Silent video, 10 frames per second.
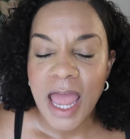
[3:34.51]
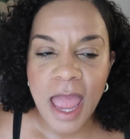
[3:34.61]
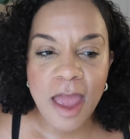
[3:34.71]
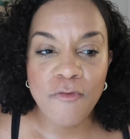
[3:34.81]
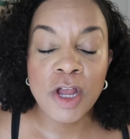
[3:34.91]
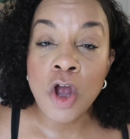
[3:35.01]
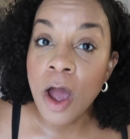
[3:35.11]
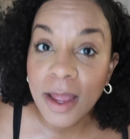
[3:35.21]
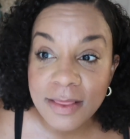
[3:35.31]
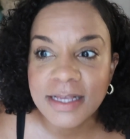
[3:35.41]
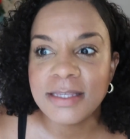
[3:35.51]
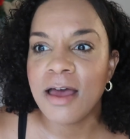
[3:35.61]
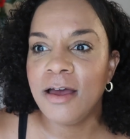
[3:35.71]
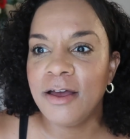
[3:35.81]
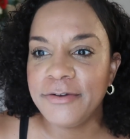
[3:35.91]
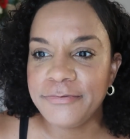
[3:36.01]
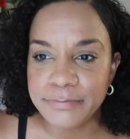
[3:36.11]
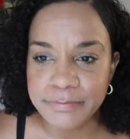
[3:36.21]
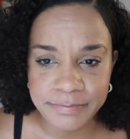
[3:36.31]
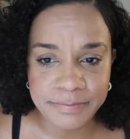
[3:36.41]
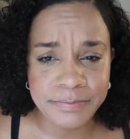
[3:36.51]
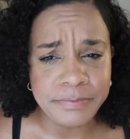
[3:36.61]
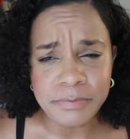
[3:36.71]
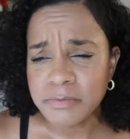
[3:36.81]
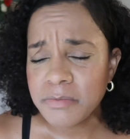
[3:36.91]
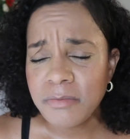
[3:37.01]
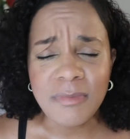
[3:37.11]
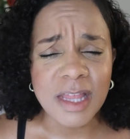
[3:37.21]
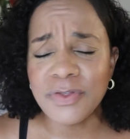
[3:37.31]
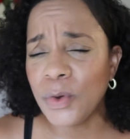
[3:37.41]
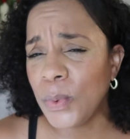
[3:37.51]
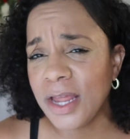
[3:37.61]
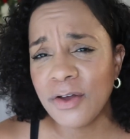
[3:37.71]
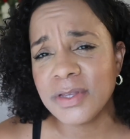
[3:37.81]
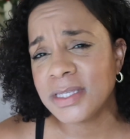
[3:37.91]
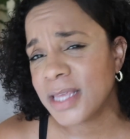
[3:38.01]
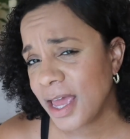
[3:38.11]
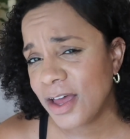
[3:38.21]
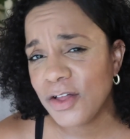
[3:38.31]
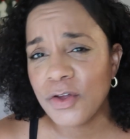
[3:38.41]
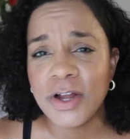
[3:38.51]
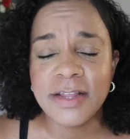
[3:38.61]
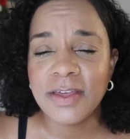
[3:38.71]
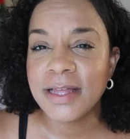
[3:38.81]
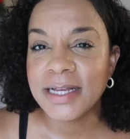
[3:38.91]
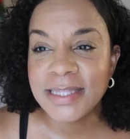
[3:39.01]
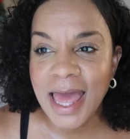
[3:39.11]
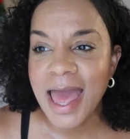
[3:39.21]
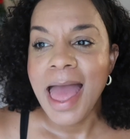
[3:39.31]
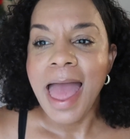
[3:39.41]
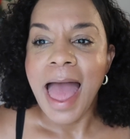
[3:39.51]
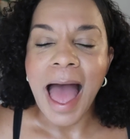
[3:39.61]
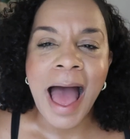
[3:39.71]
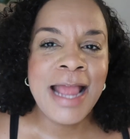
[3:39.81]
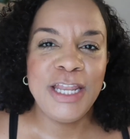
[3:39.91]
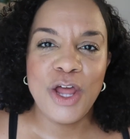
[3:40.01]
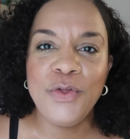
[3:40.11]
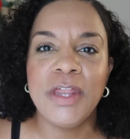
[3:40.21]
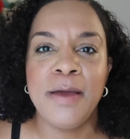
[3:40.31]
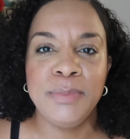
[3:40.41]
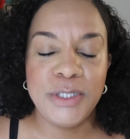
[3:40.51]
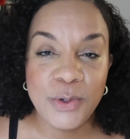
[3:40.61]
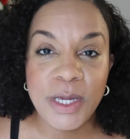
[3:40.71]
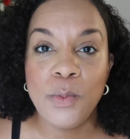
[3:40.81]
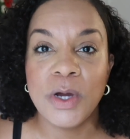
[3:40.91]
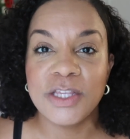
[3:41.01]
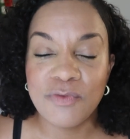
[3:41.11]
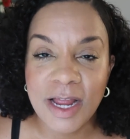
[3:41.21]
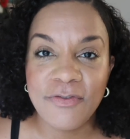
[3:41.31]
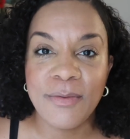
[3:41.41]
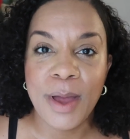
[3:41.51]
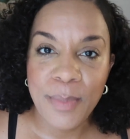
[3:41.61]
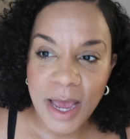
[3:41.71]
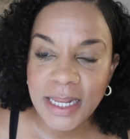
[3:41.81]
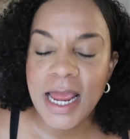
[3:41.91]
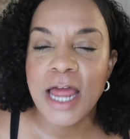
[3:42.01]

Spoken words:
And regardless of the weight on the scale or anything like that, I know that I'm doing what's right for my body.